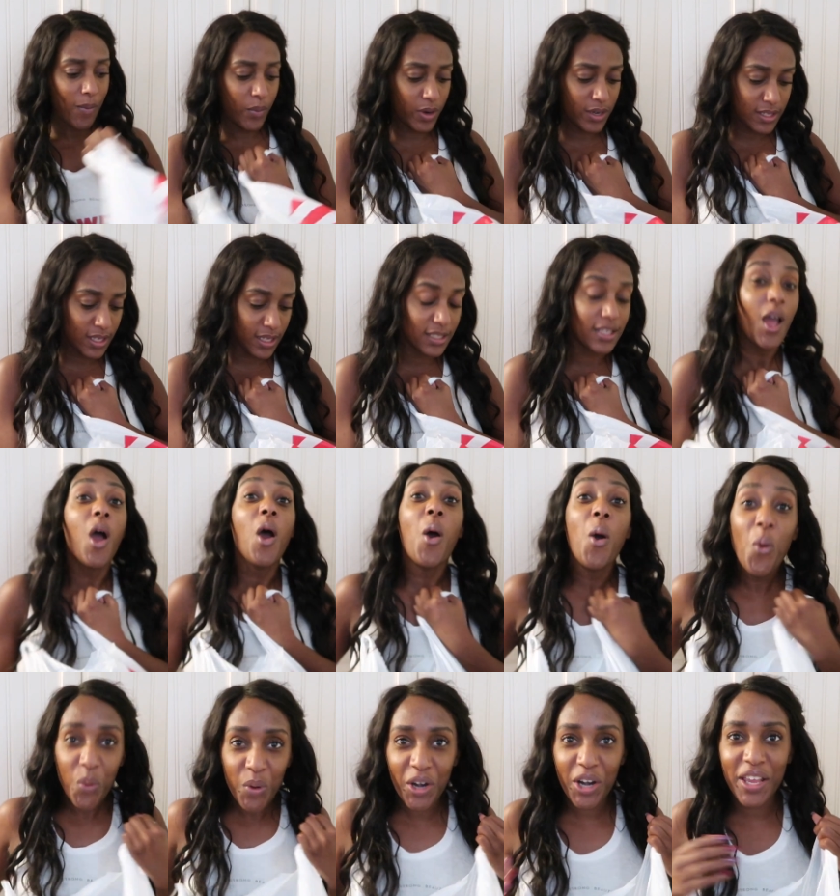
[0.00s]
what is this?
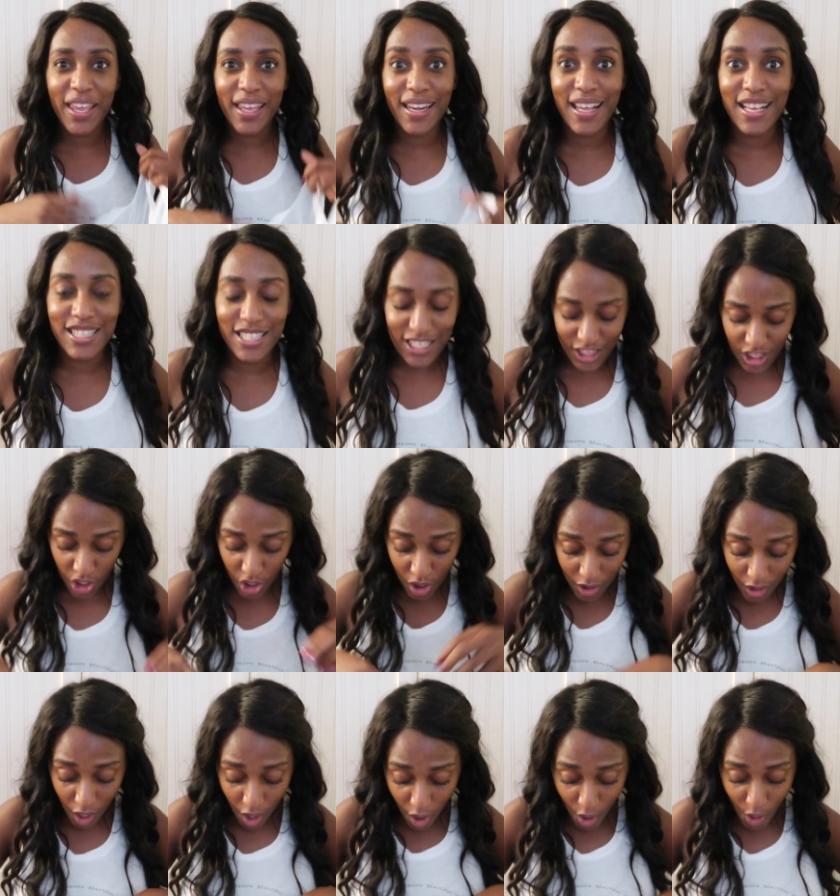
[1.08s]
We're getting into the
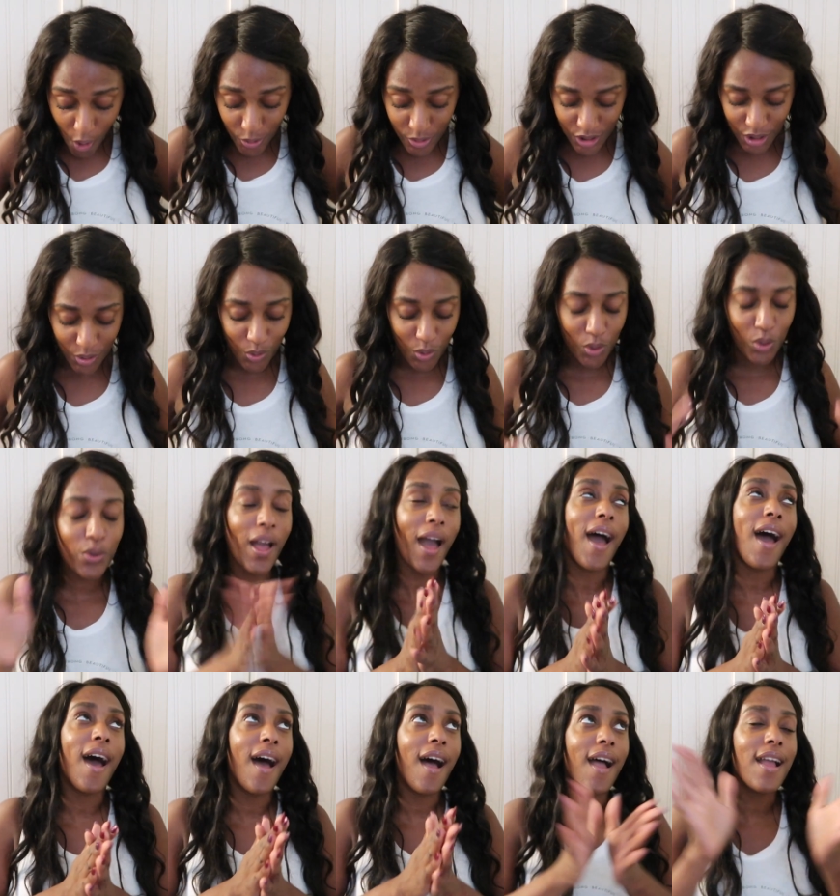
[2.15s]
clothes, you
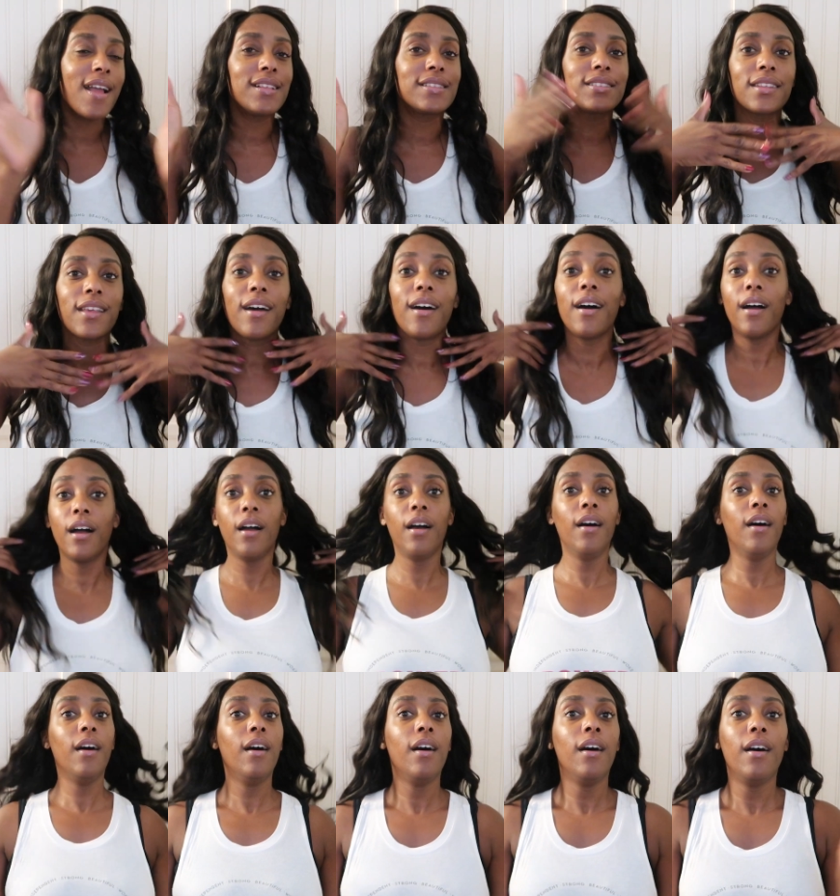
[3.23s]
guys.
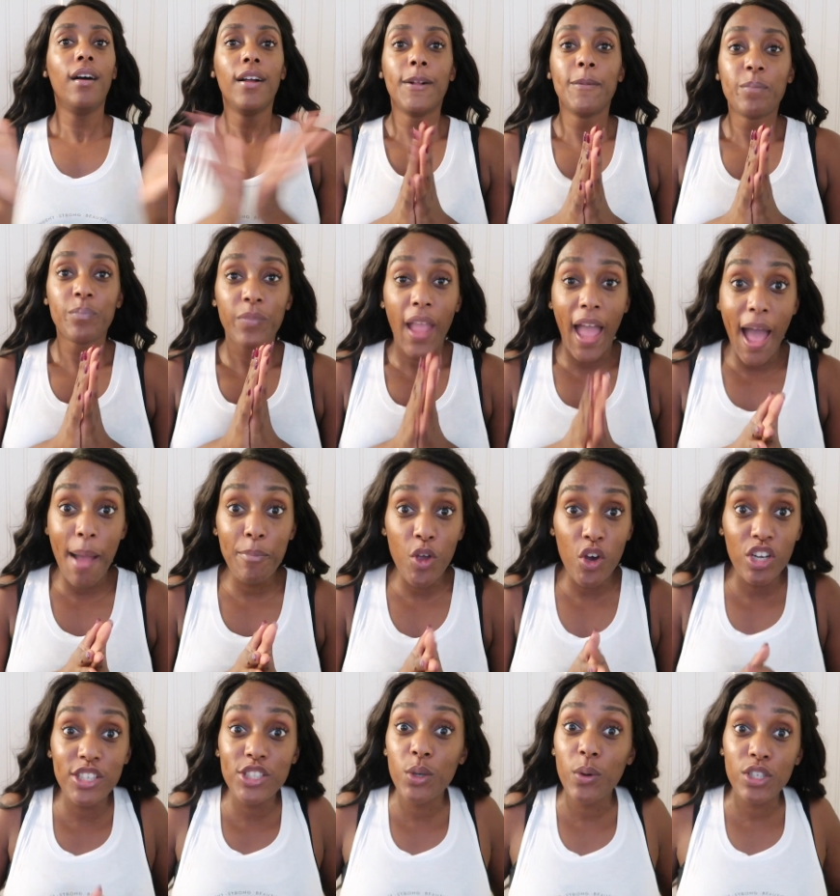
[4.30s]
I'm
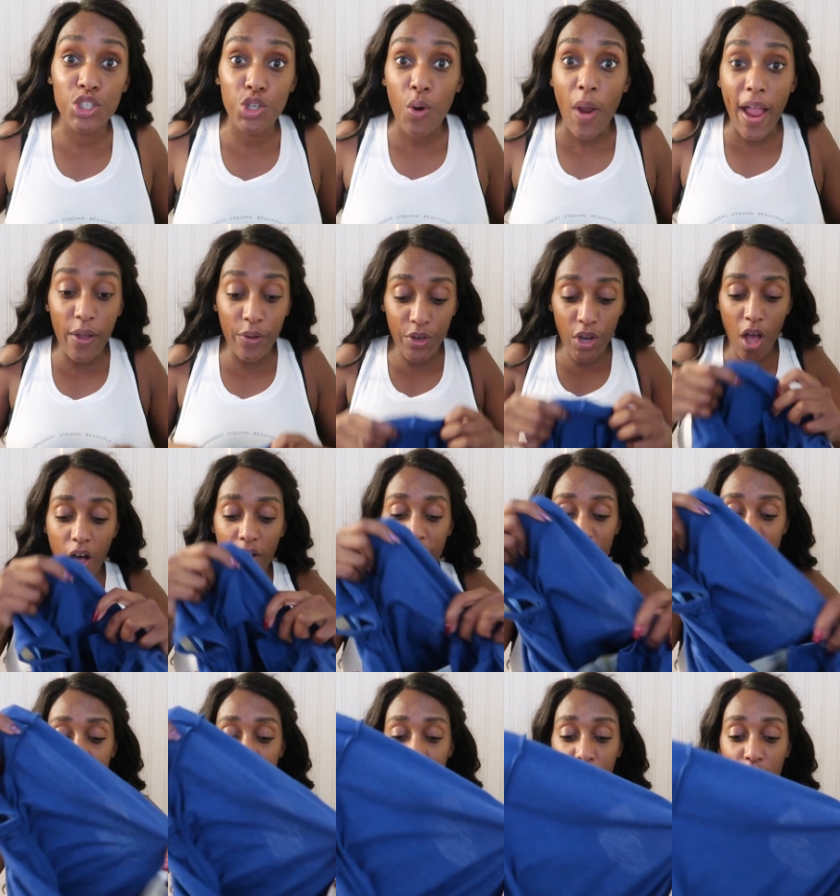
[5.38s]
going to do a try on haul
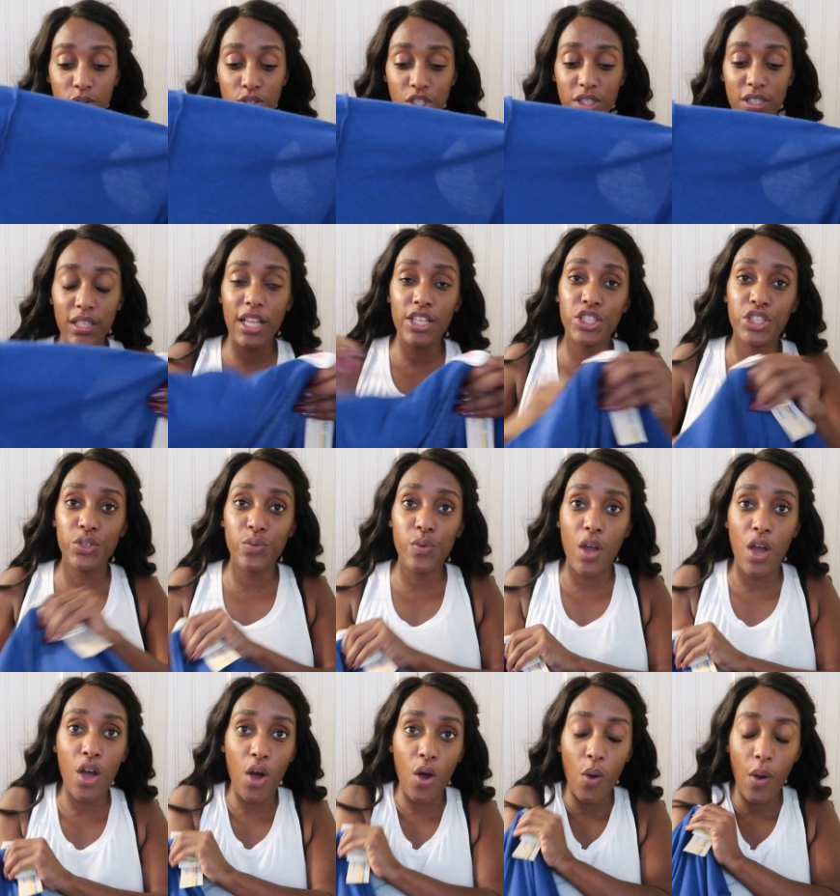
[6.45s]
video just to let you
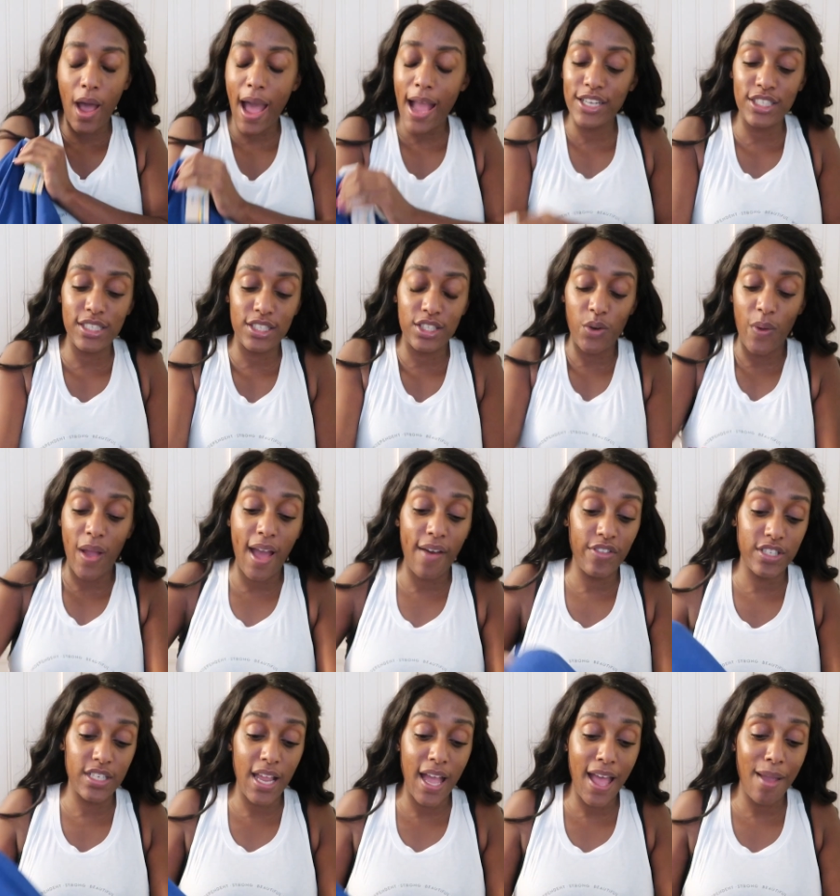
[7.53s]
know I just don't have
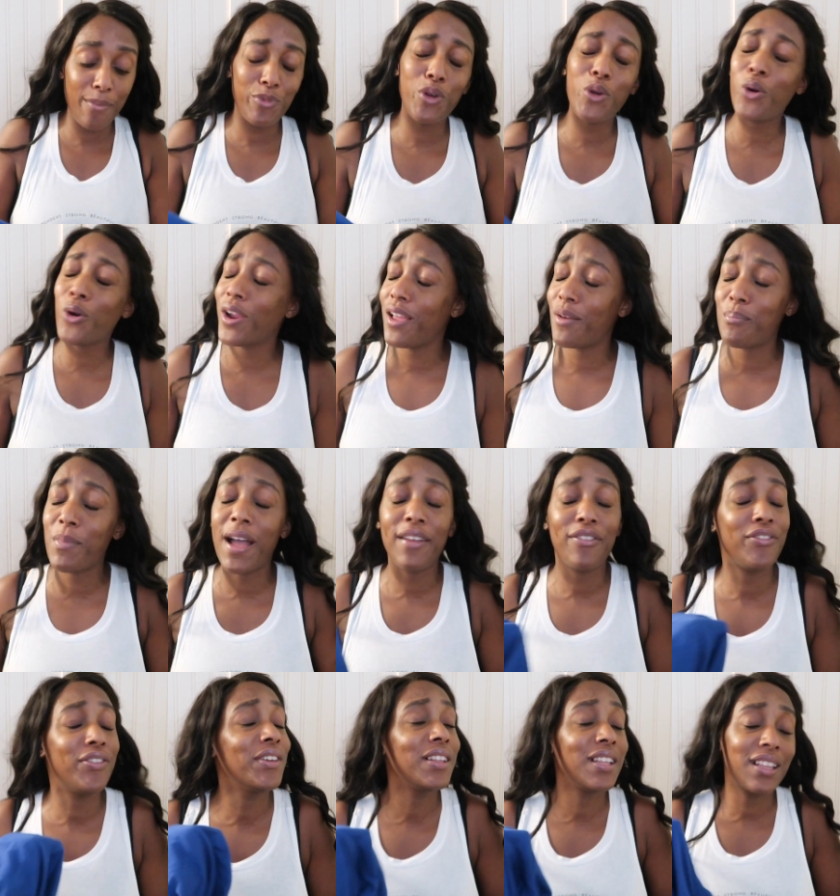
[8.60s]
the time nor am I
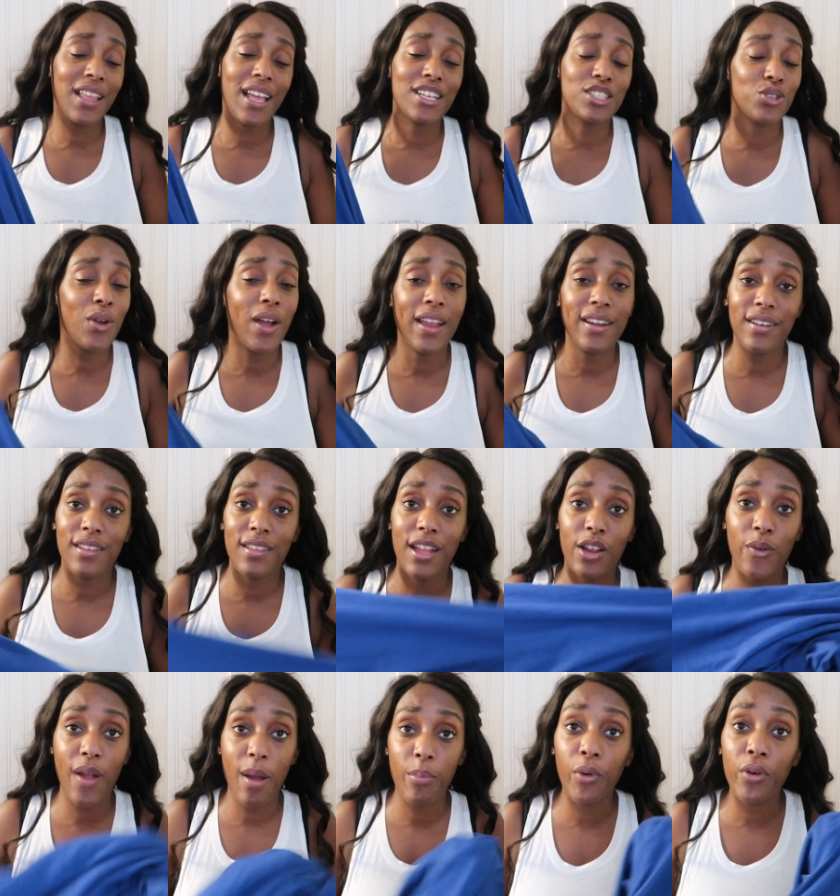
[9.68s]
feeling like trying none of
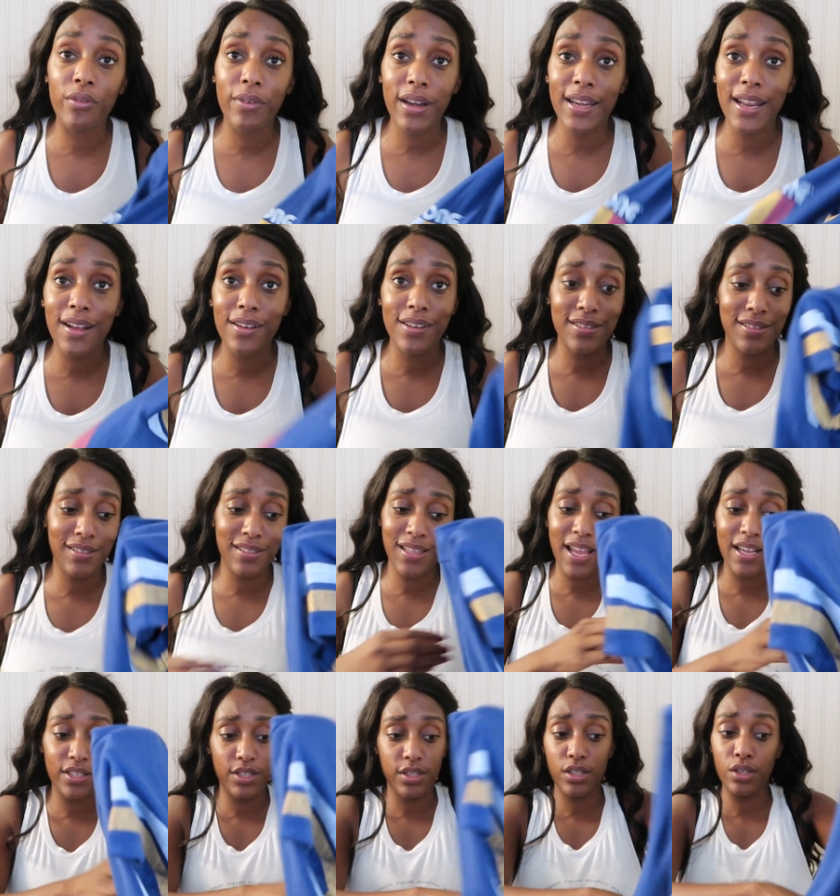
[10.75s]
that crap on right now because it's
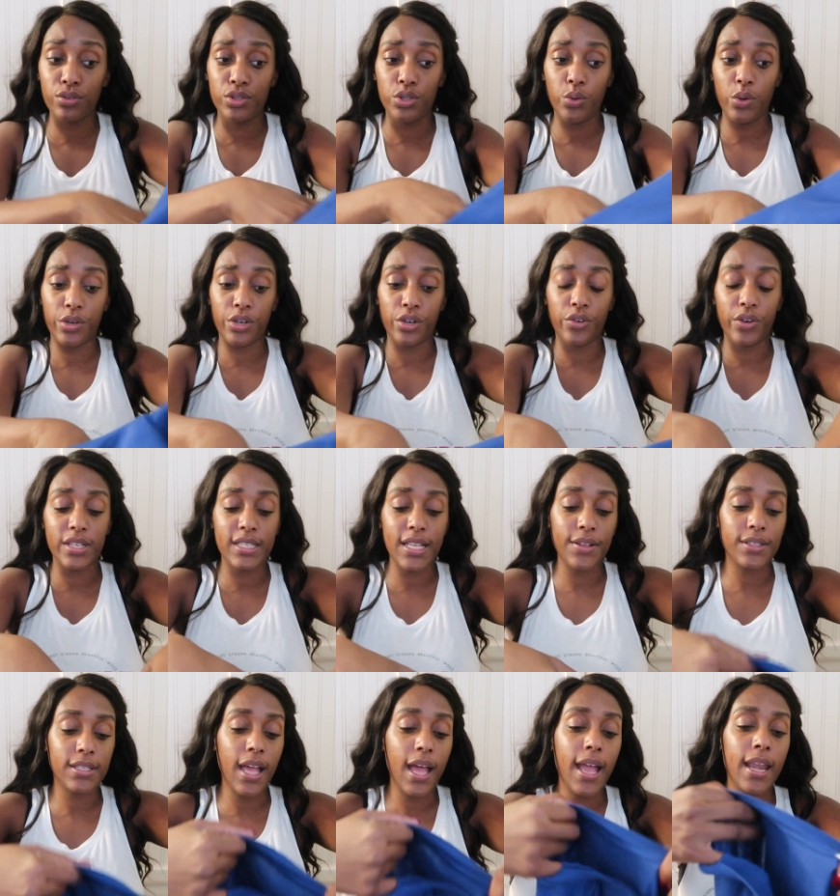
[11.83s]
like still 200 degrees
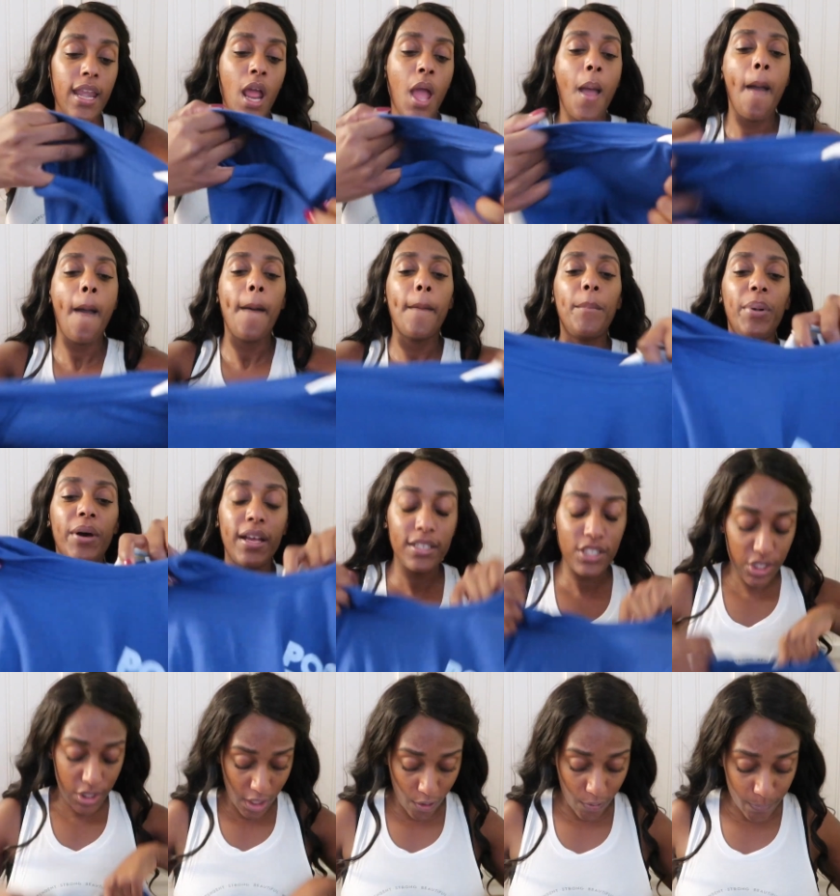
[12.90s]
outside
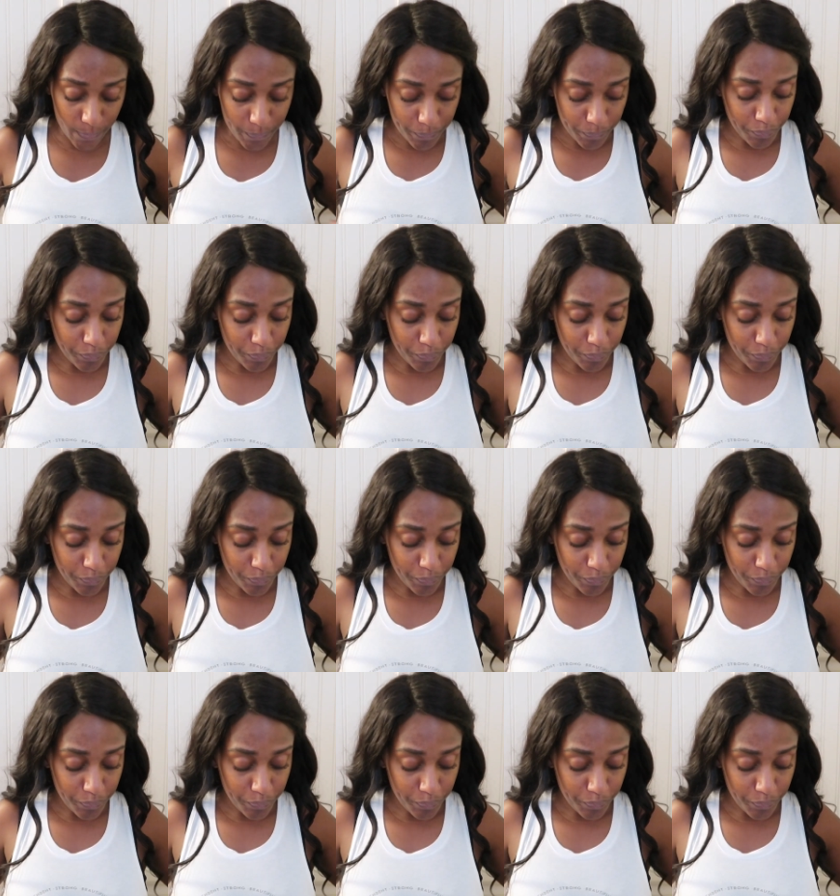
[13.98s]
but still